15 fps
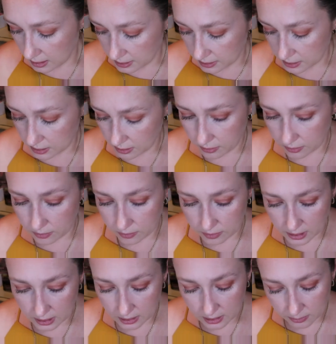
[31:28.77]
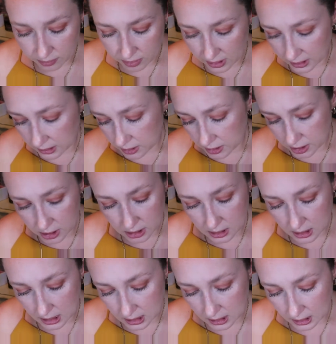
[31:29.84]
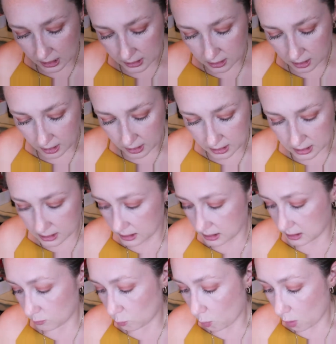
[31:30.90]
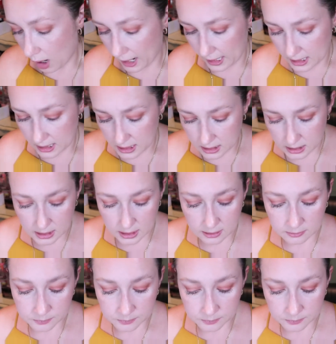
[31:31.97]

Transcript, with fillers: So the lip liner shade I got is Wise.